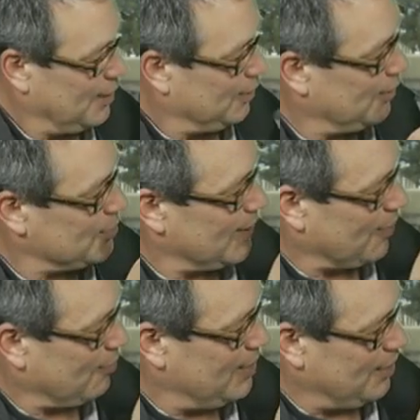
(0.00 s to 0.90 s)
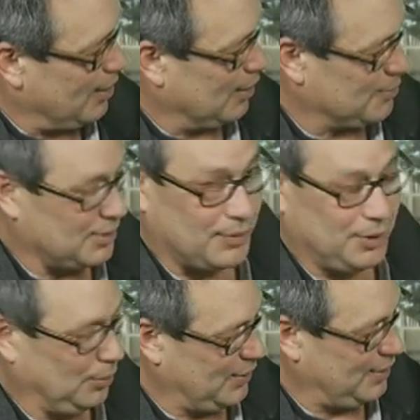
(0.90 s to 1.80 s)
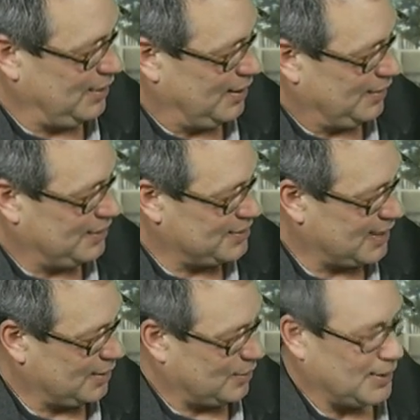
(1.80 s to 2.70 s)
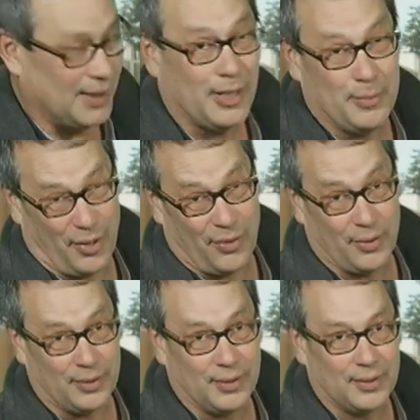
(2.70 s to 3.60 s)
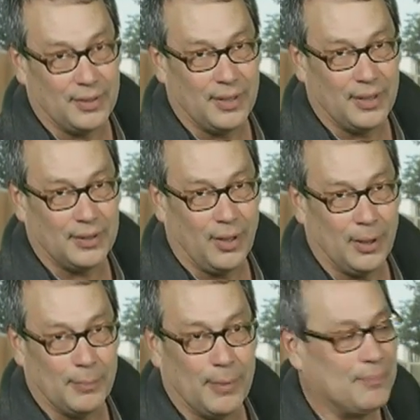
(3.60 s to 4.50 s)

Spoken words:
Notice we got 3 columns, the original one, the second one, and now I'm in a third column.